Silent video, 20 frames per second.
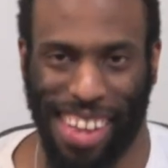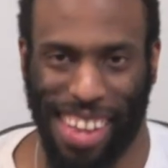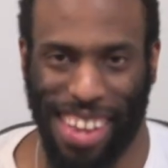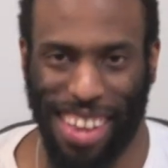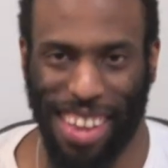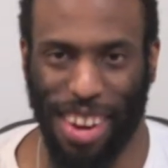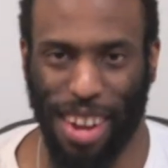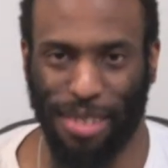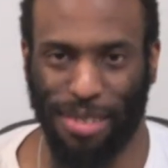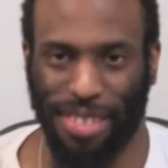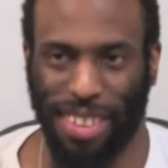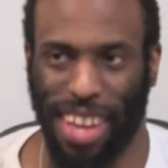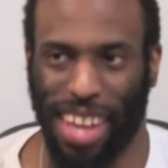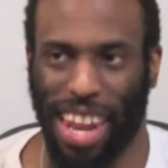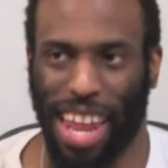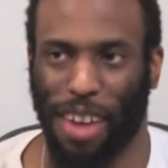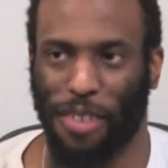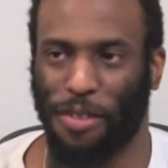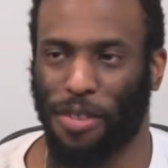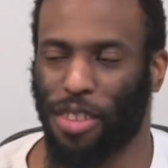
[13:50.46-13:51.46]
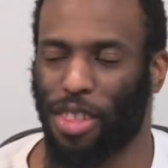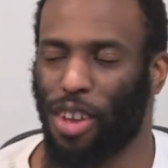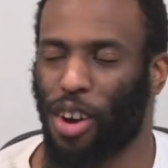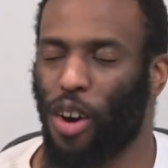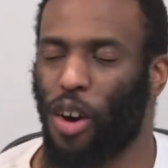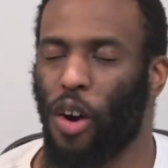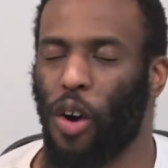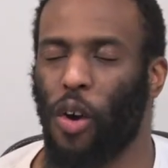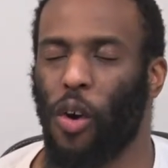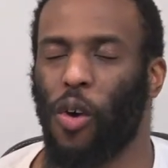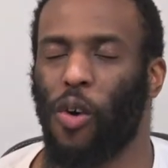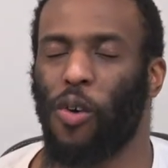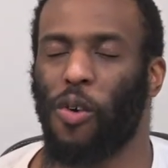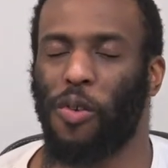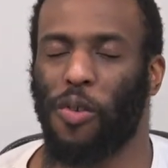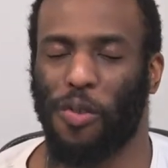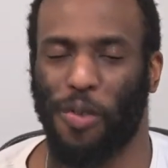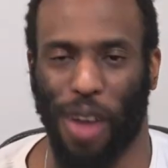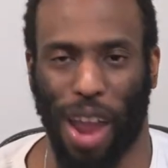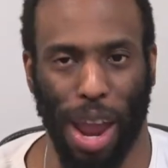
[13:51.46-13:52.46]
You know what I'm saying? Like, for the whole
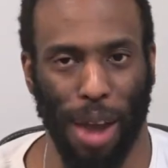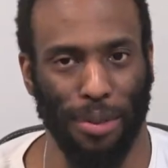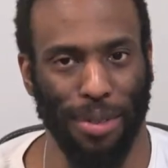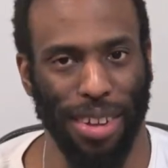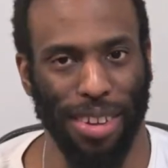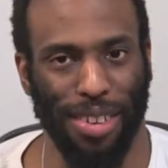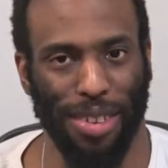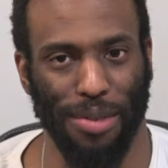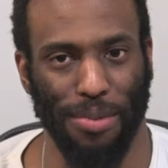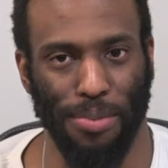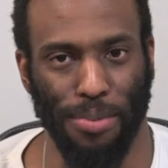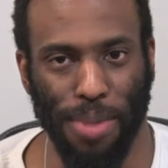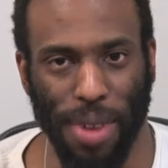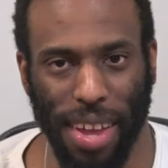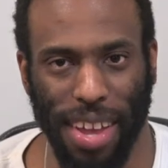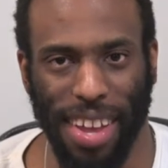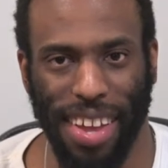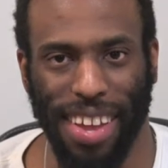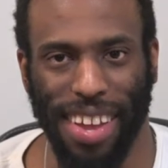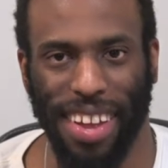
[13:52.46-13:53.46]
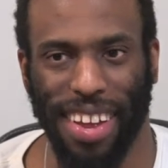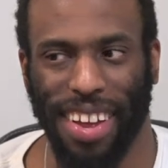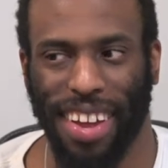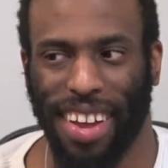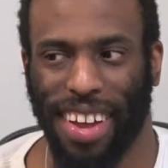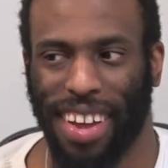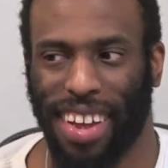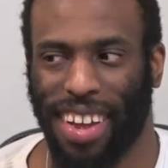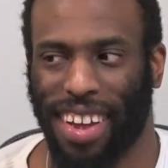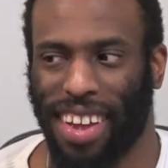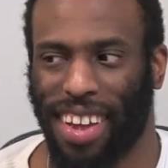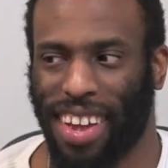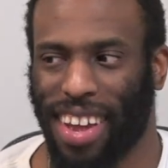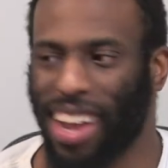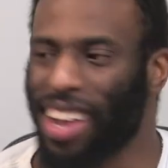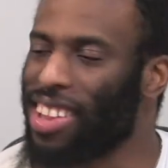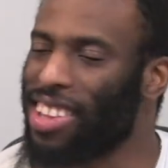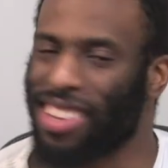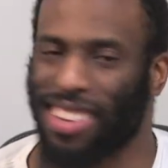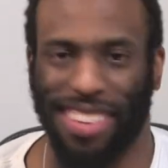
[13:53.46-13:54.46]
family to be
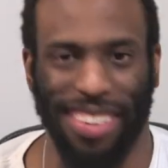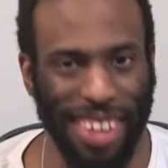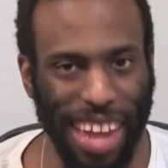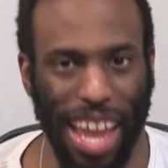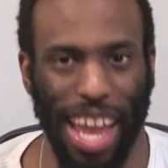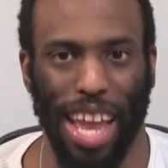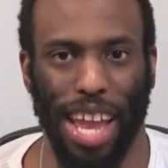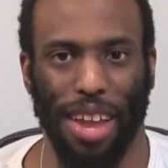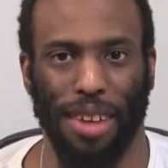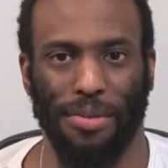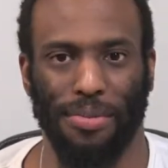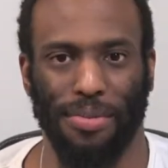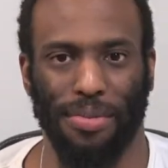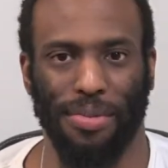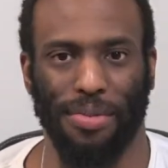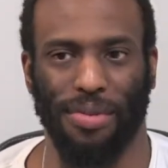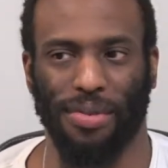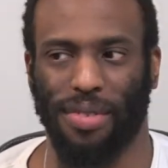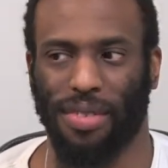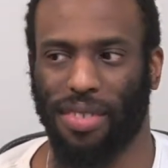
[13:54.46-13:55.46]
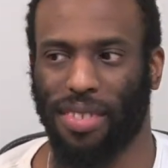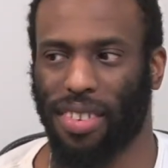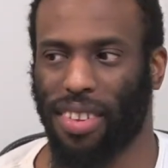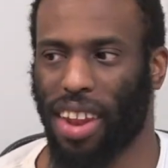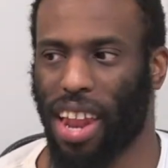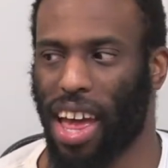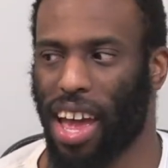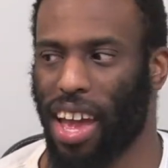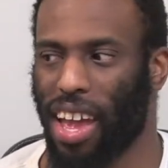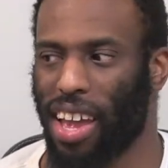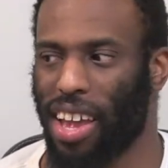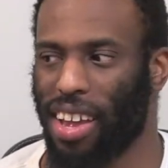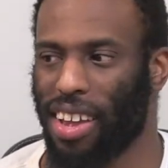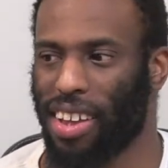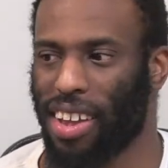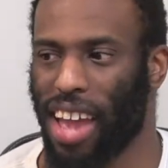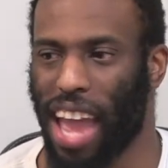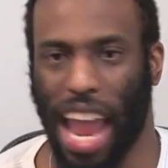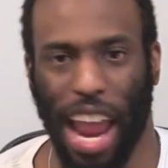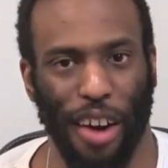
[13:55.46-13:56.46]
in the same, like,
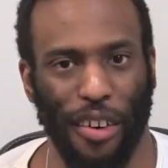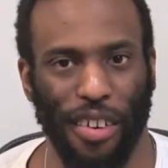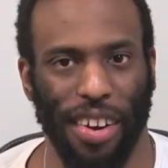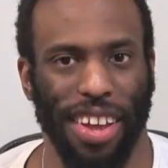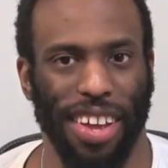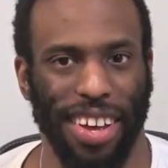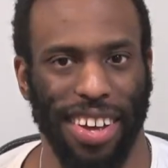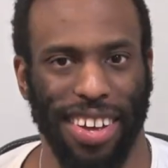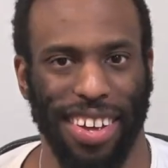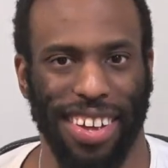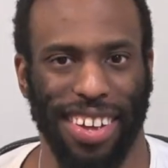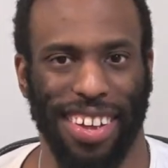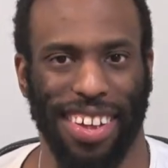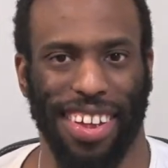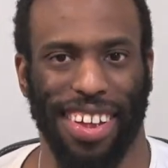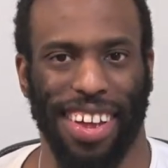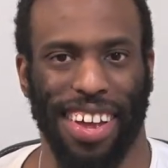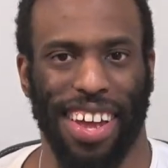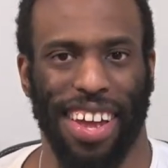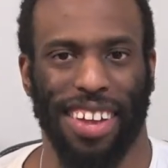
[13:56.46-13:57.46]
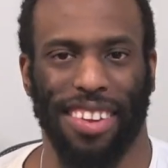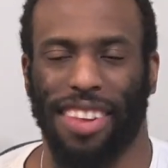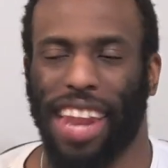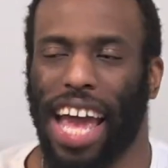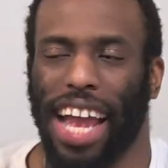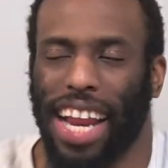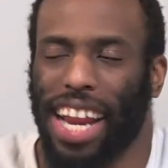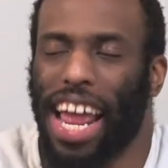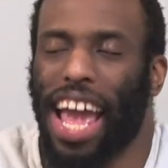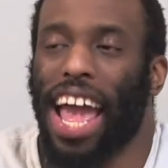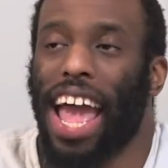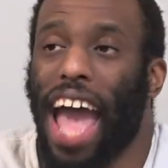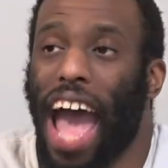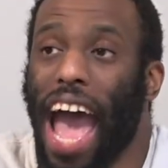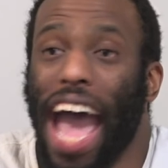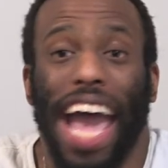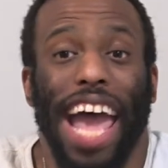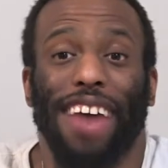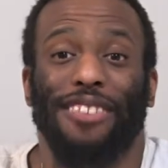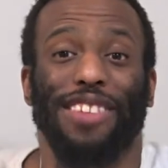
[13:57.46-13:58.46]
area? Like,
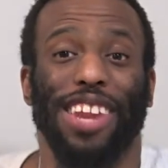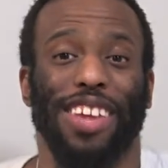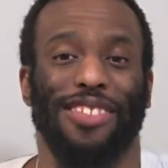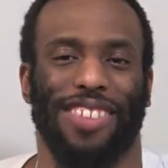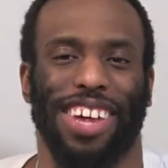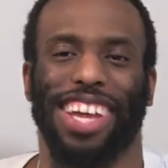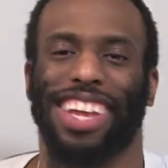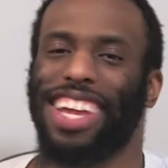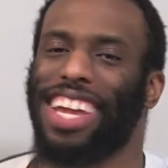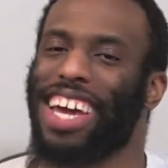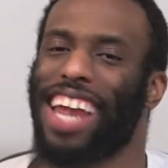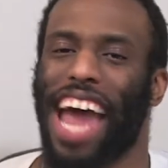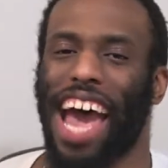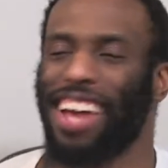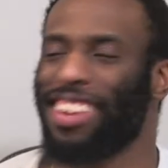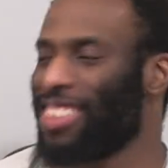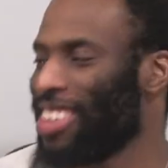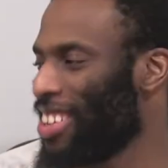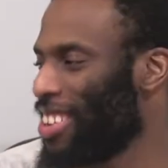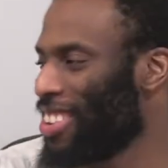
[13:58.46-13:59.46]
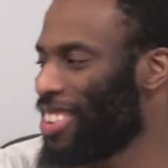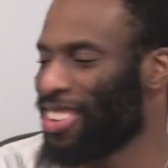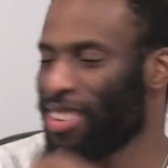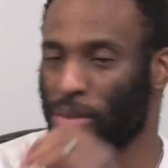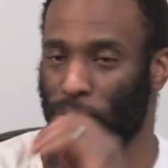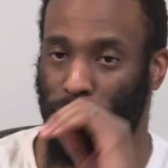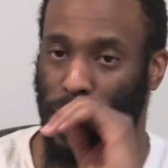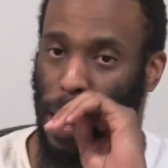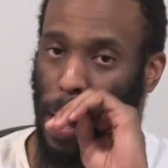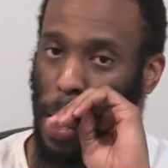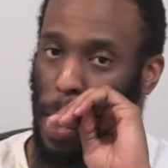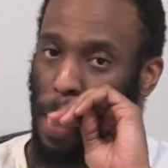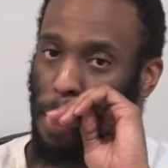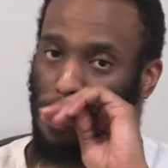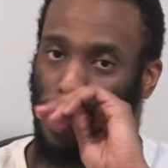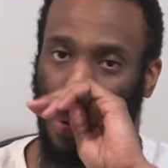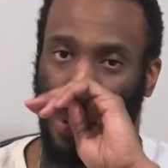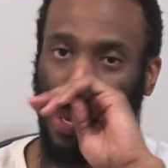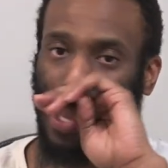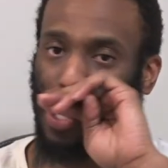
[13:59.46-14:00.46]
I haven't even, again, I said this on my
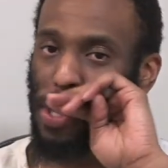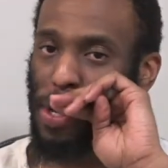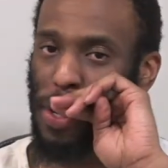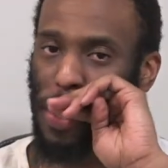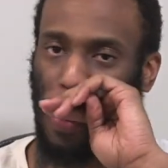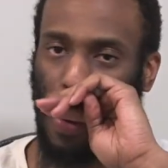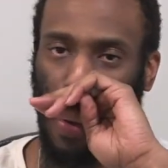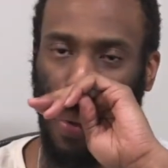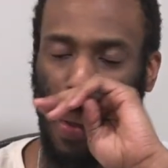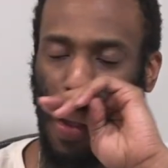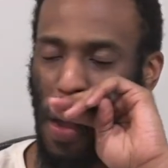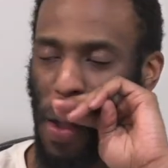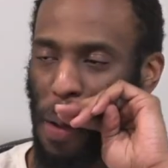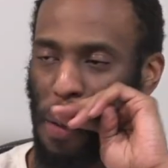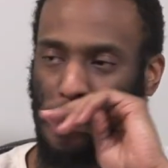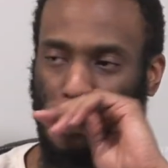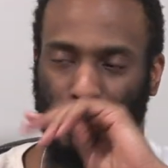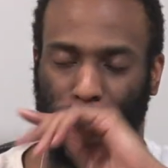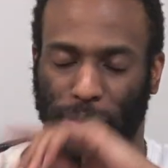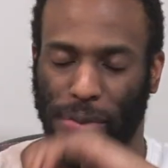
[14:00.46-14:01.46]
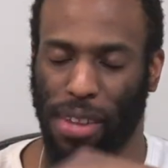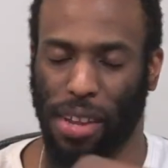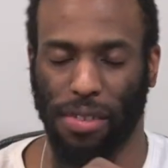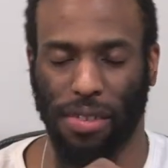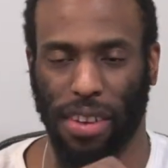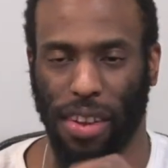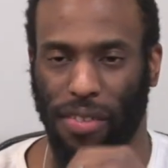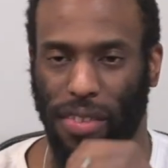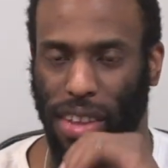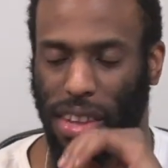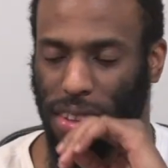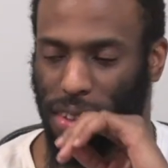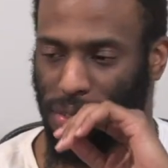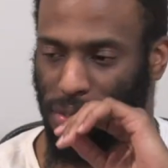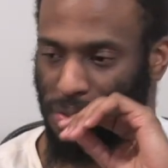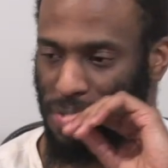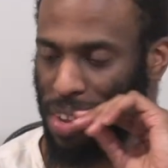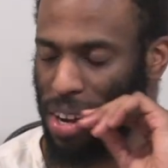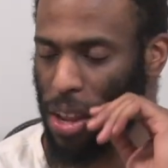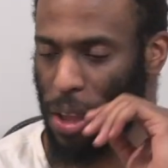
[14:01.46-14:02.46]
other, Team
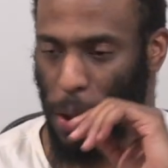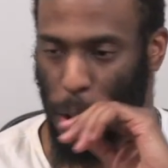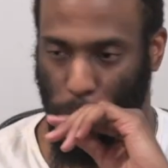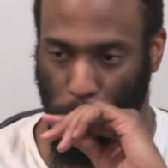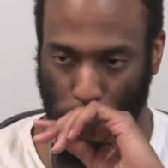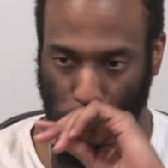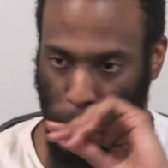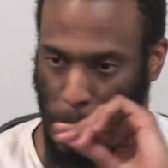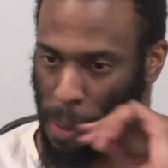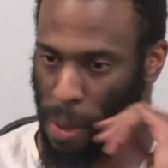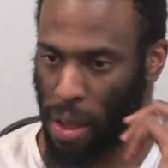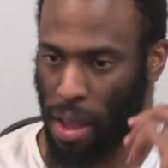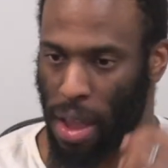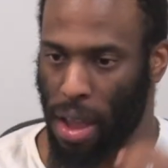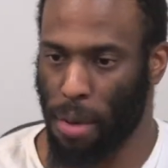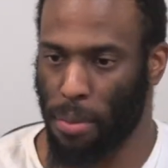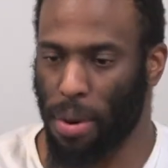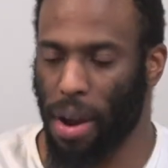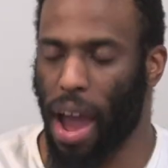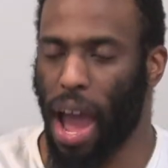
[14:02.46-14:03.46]
JBS video, bro,